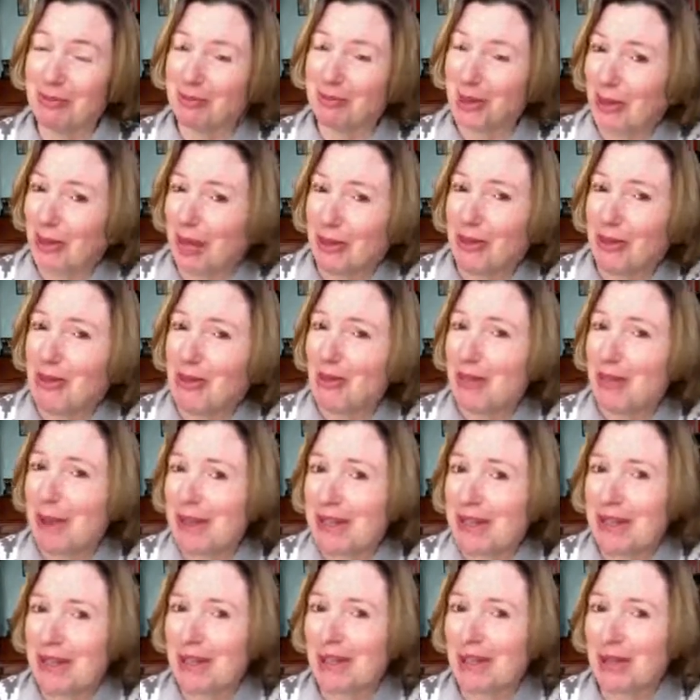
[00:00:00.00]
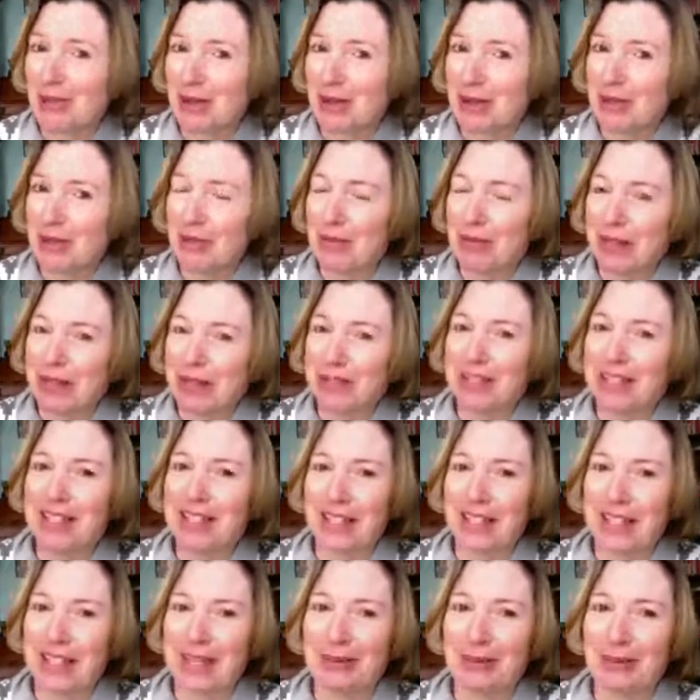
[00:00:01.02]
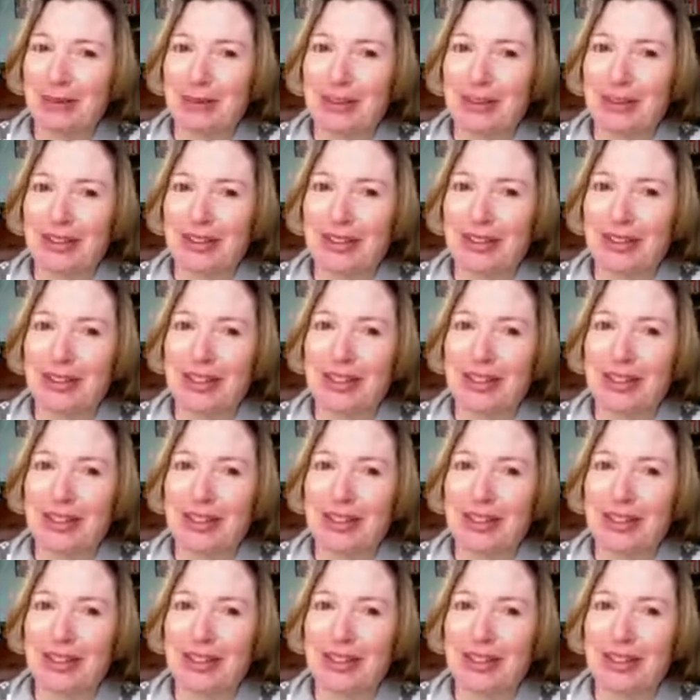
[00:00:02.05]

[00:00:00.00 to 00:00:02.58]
Others may disagree, but I think it helps.